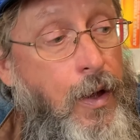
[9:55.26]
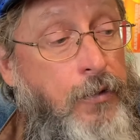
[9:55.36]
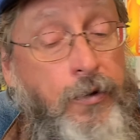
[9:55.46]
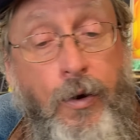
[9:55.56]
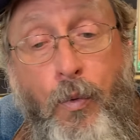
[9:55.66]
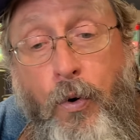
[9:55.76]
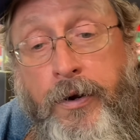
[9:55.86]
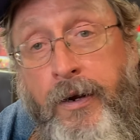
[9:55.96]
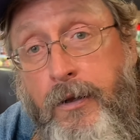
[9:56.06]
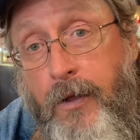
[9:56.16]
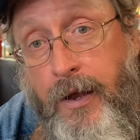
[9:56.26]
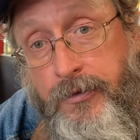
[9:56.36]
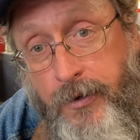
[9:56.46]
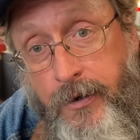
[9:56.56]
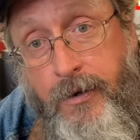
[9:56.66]
say a working
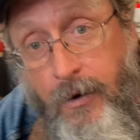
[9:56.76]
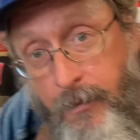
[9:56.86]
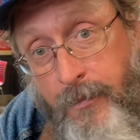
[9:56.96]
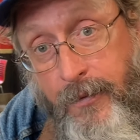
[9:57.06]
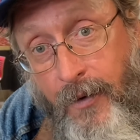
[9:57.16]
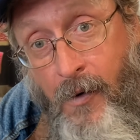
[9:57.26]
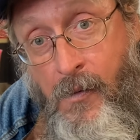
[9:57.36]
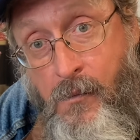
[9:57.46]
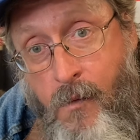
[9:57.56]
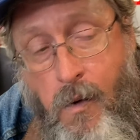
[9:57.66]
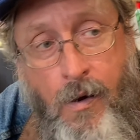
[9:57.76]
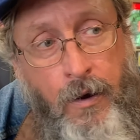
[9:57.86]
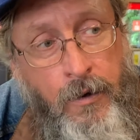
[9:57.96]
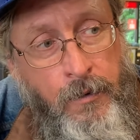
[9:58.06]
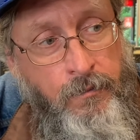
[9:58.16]
class income.
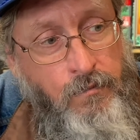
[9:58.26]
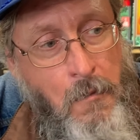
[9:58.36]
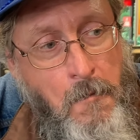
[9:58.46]
Um,